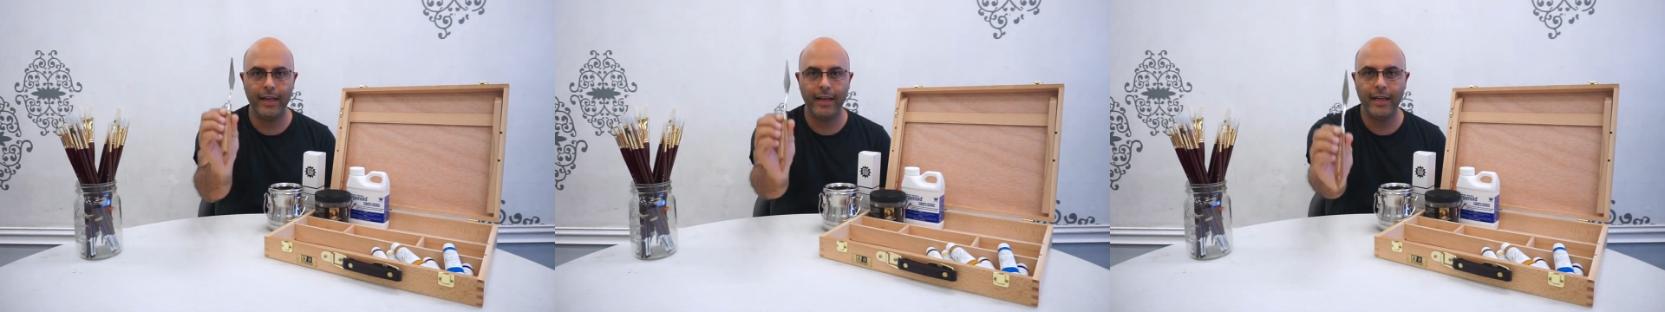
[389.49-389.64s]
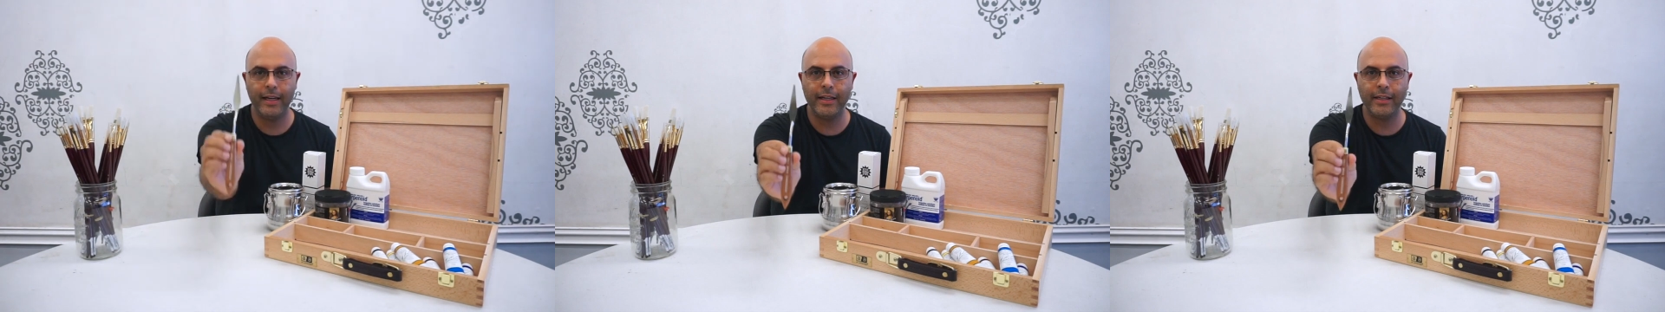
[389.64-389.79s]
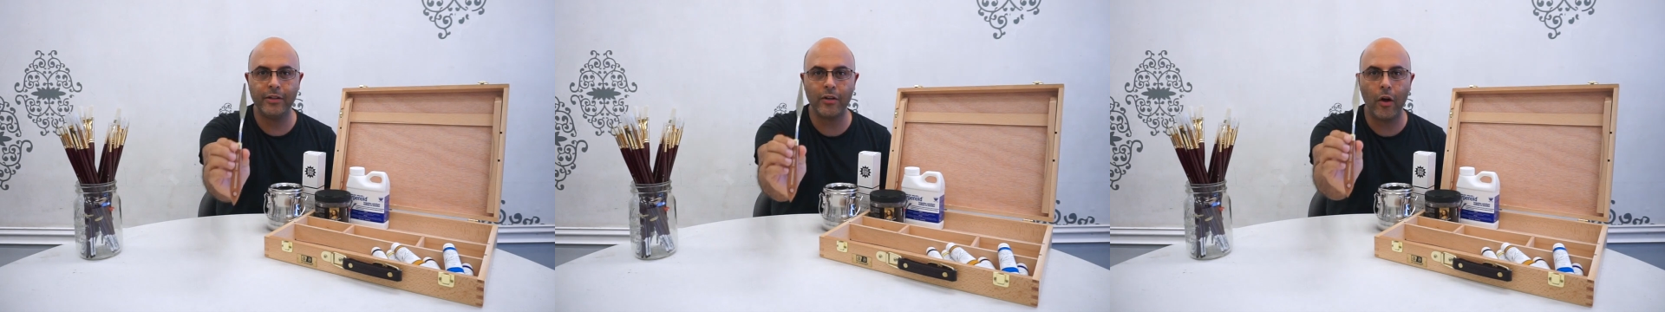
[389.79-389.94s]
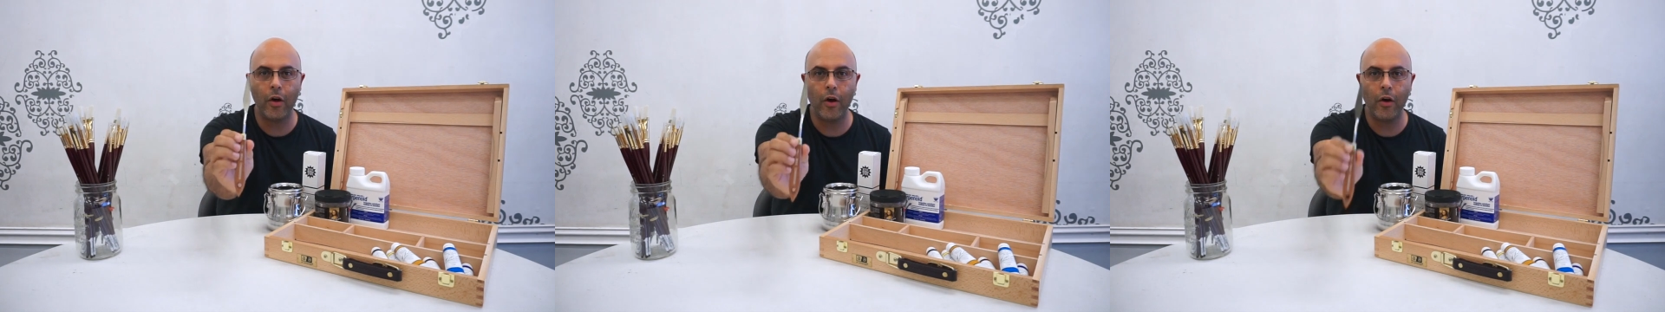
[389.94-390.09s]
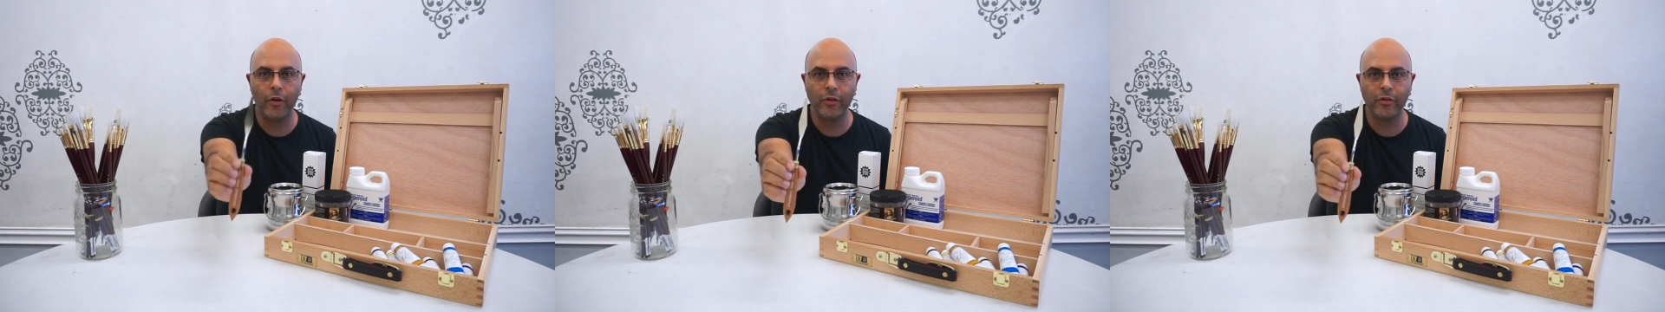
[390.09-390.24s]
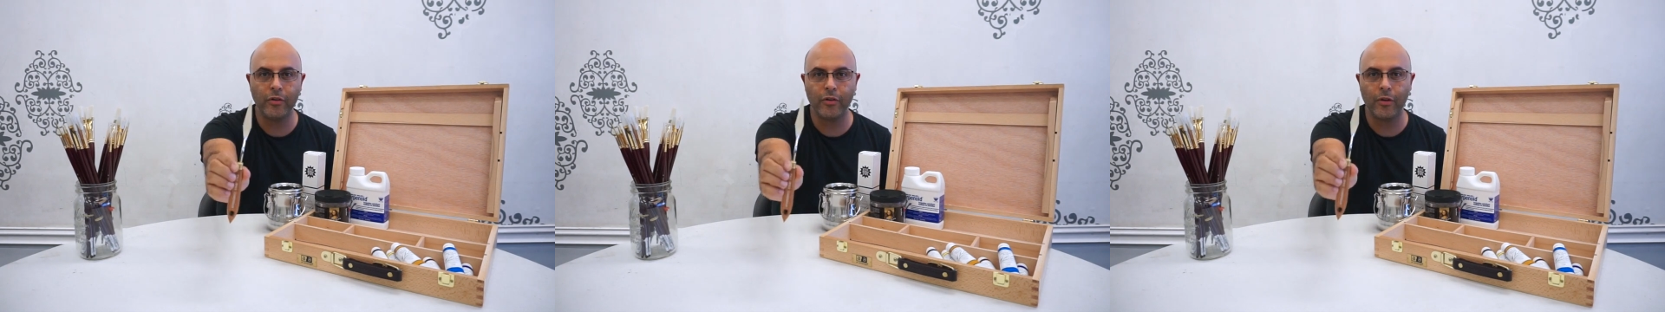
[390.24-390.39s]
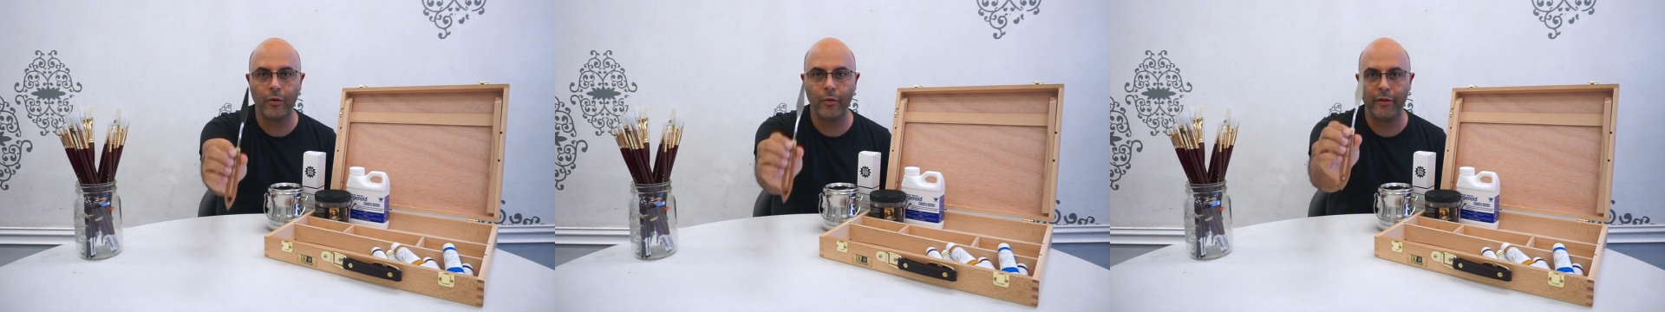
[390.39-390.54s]
It is
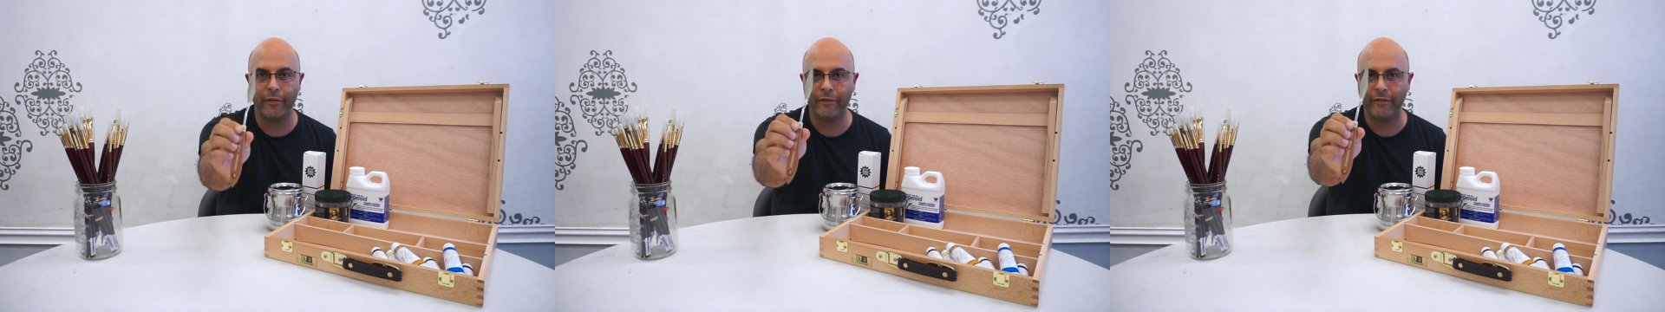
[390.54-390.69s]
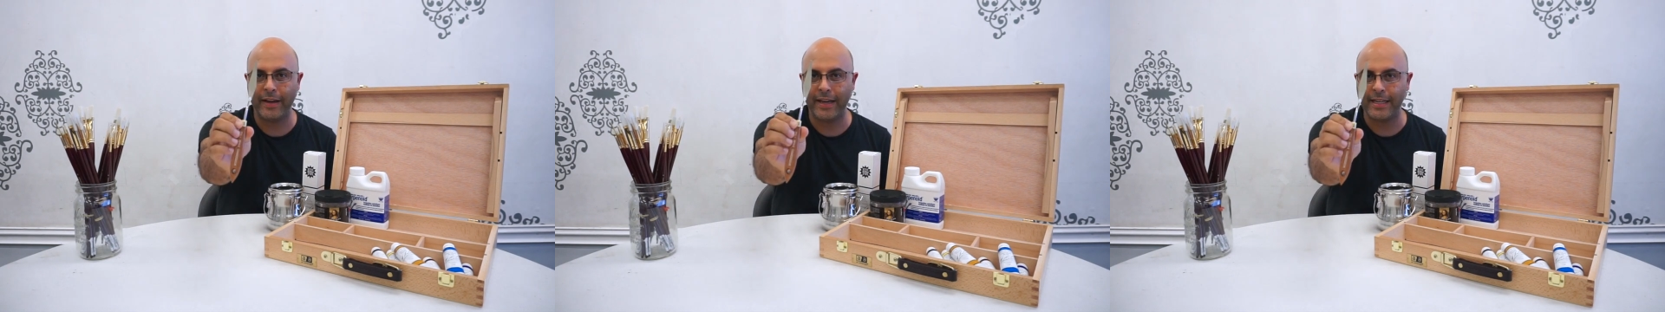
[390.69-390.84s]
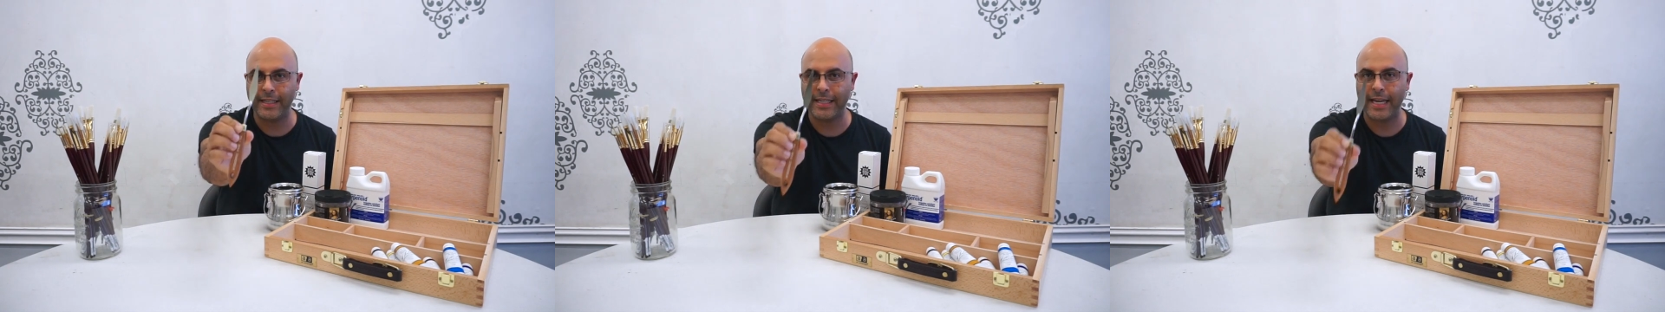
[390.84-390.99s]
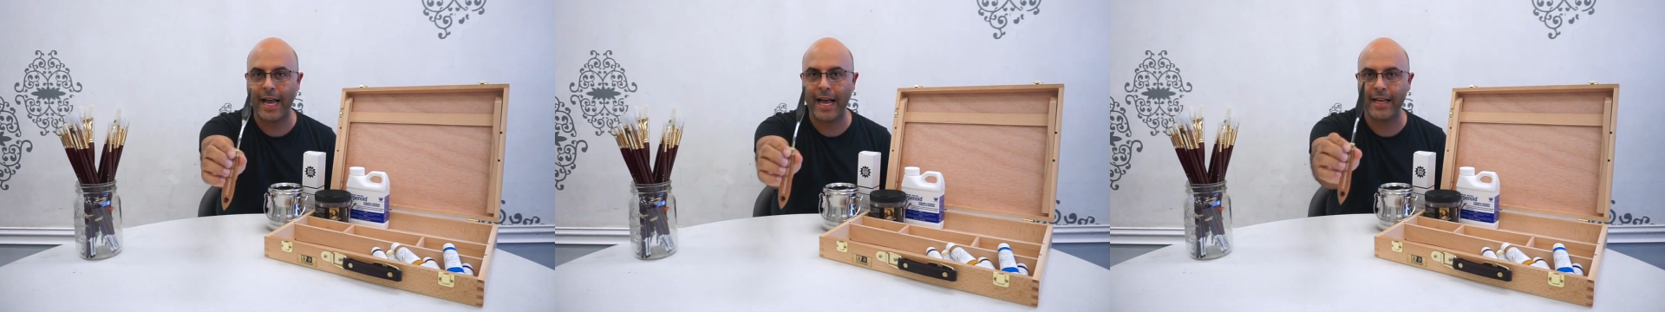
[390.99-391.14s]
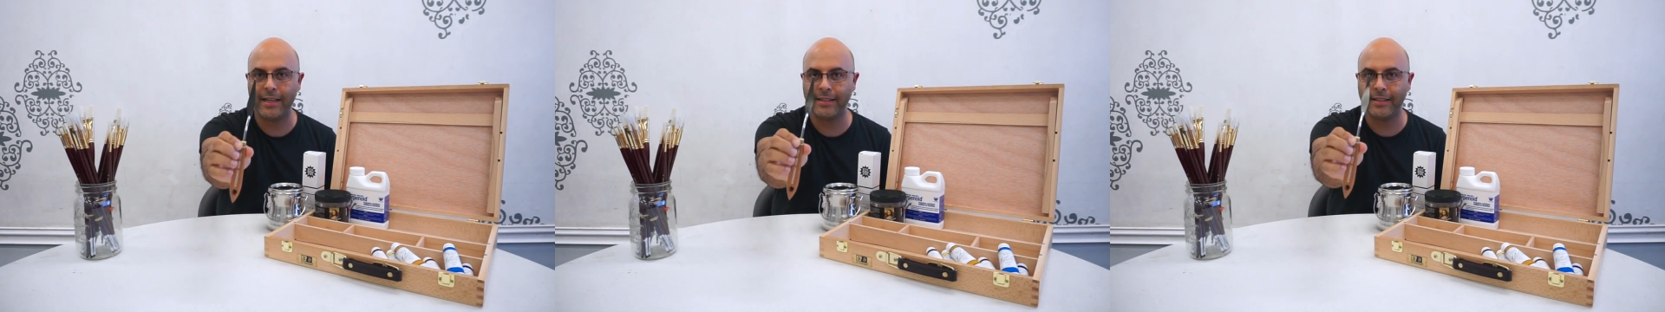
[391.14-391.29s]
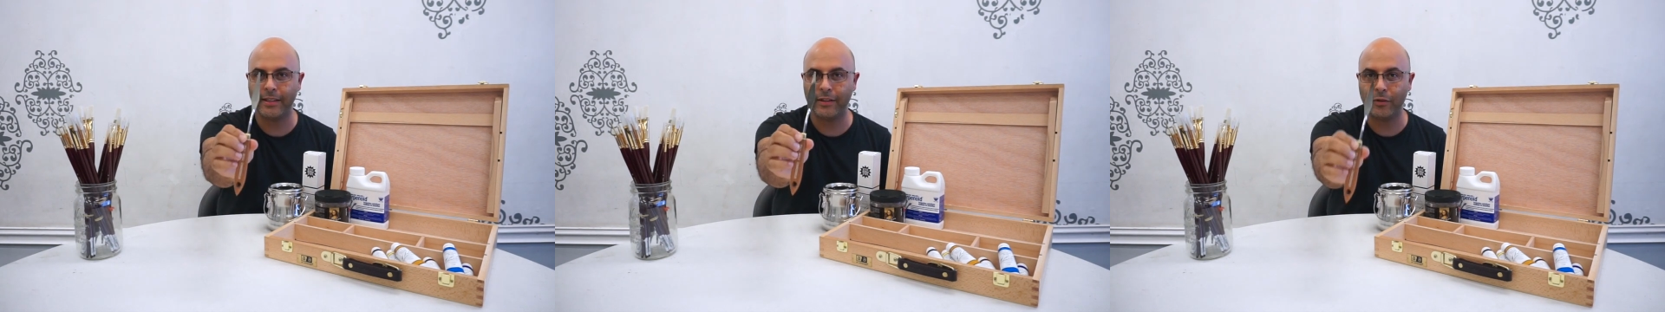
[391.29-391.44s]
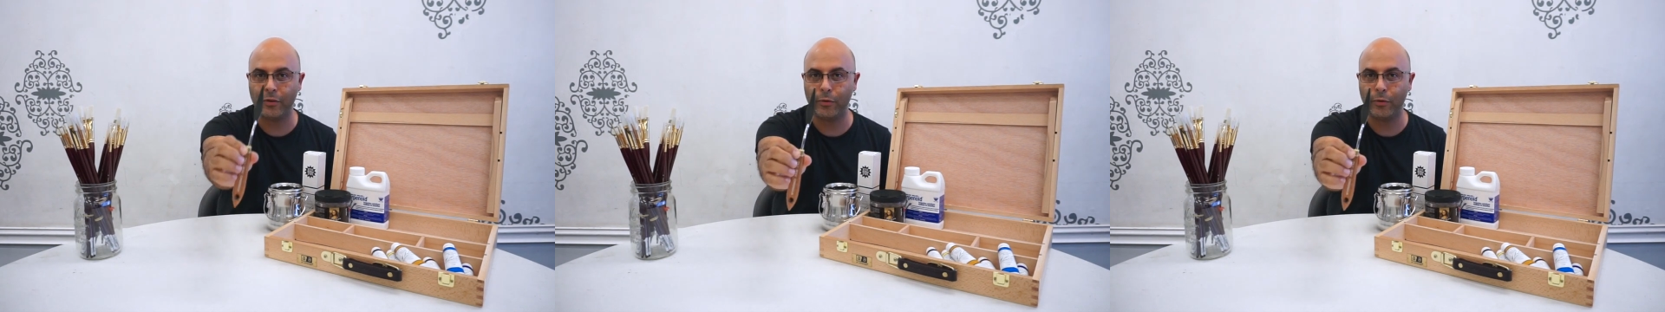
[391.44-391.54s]
also a fantastic